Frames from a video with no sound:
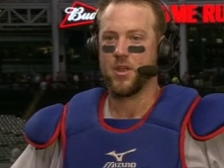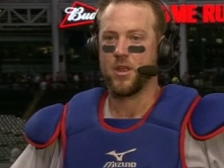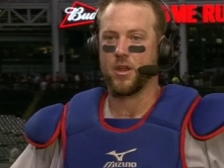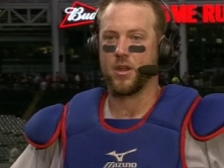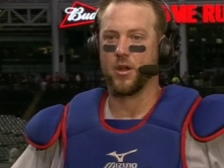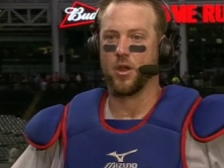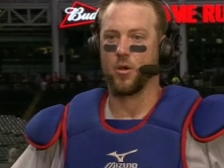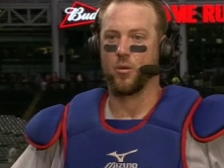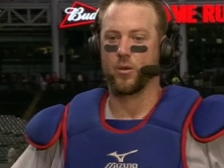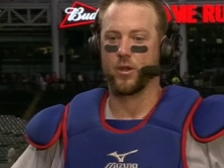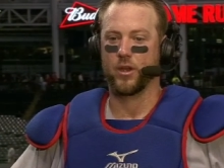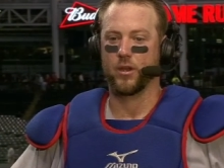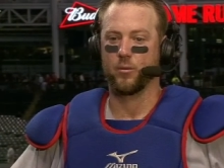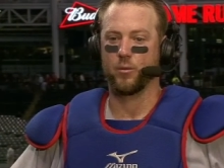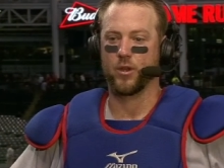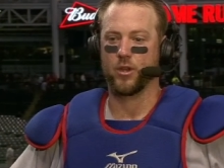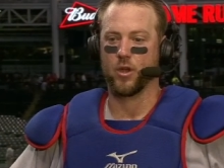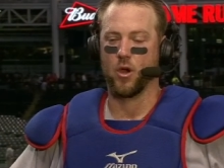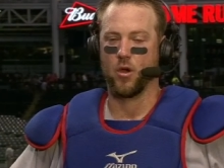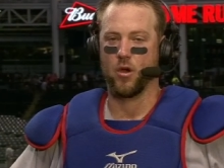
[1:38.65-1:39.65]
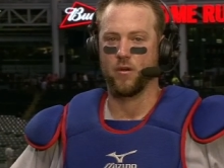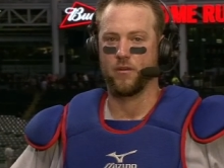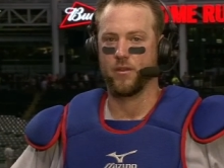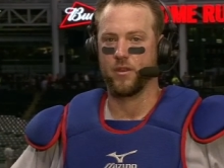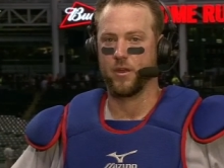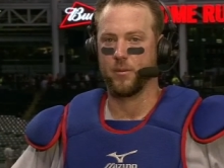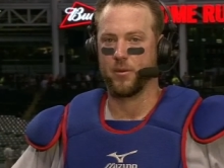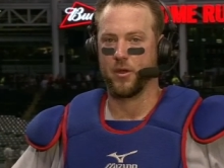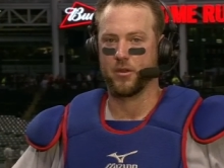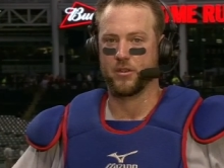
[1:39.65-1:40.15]
You know, we, we go over
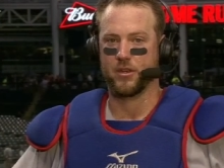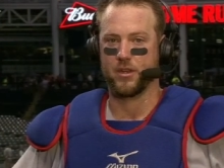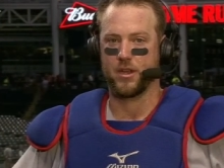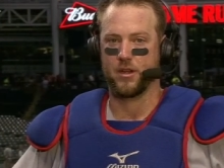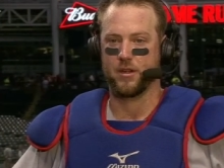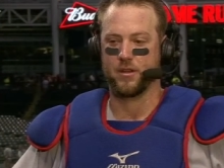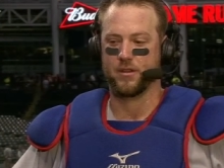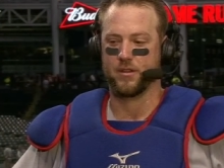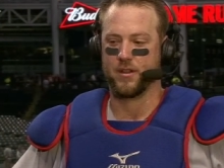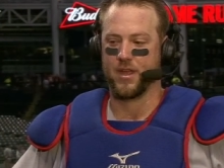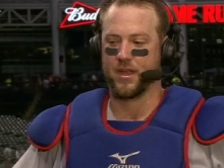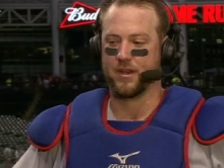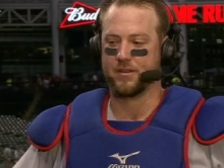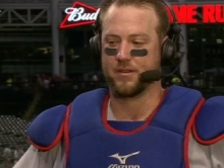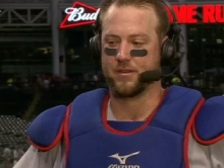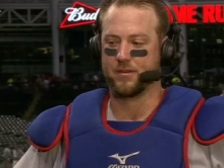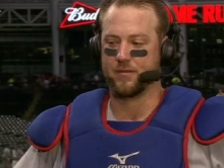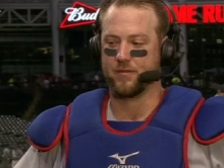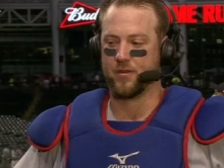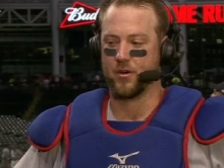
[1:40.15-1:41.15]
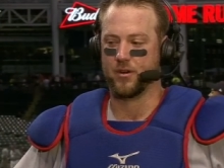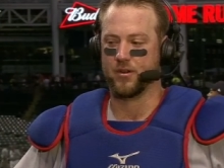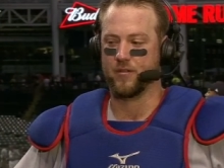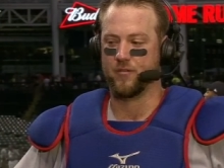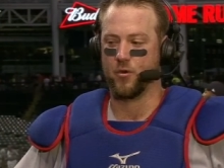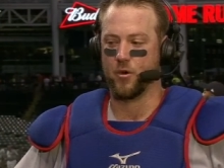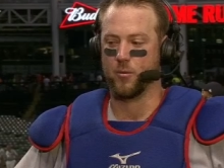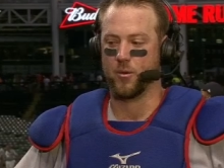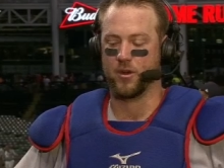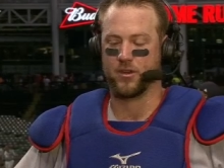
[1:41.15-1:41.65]
the opposing hitters, and that's first and
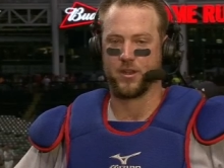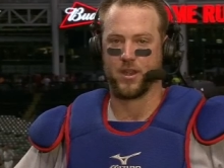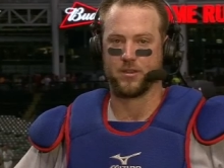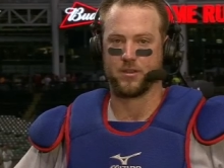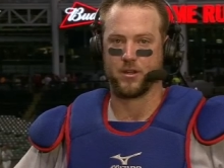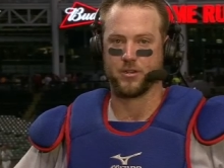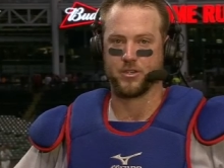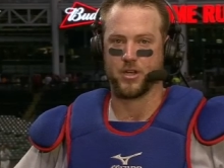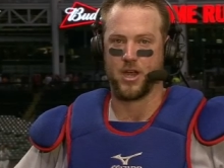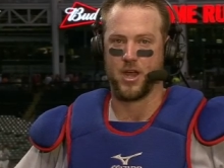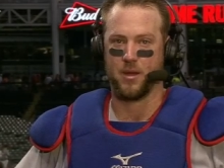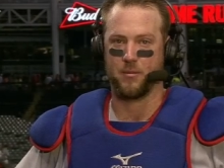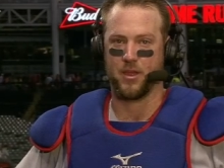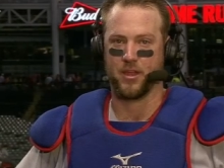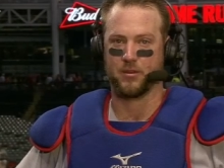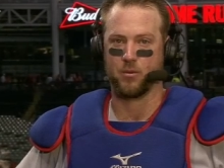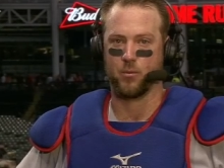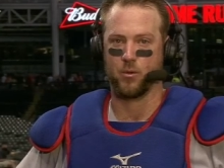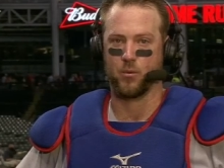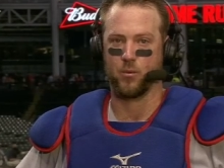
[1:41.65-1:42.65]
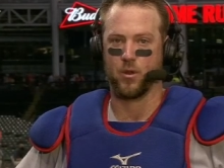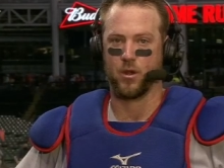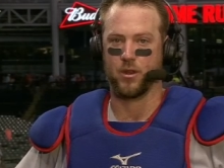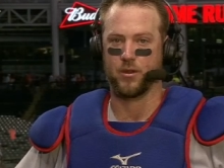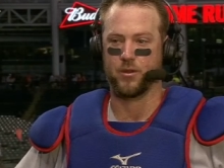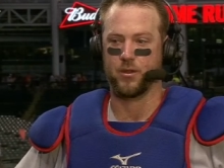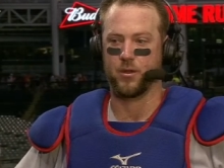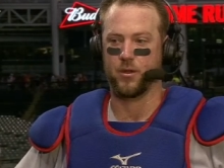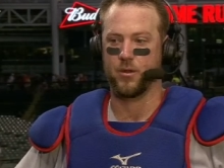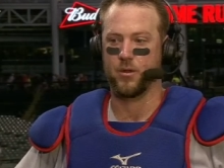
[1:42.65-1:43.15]
foremost, that's our job. That's what we want to
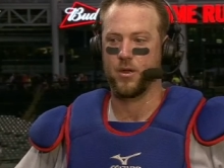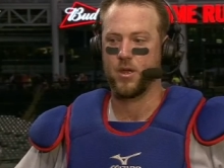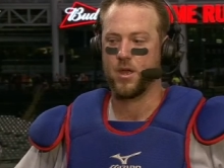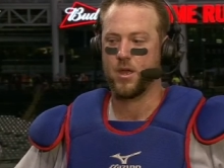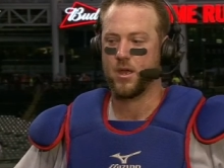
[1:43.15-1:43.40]
do.